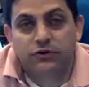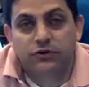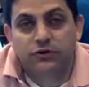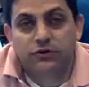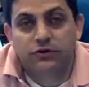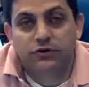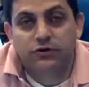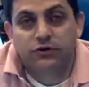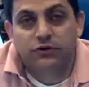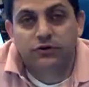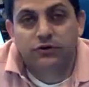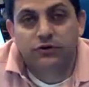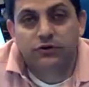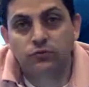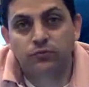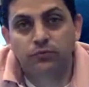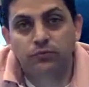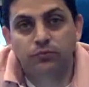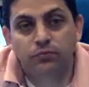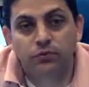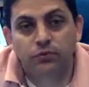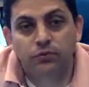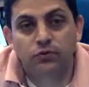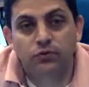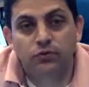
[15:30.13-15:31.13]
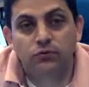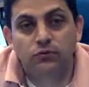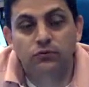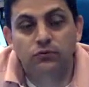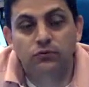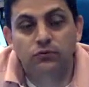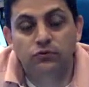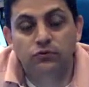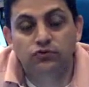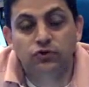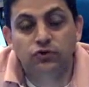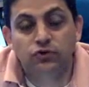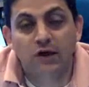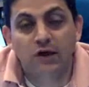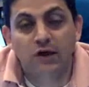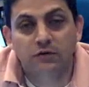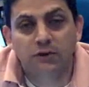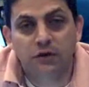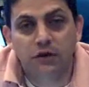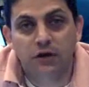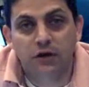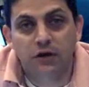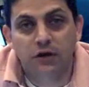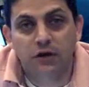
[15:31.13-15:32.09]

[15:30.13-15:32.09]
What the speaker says: but also you drafted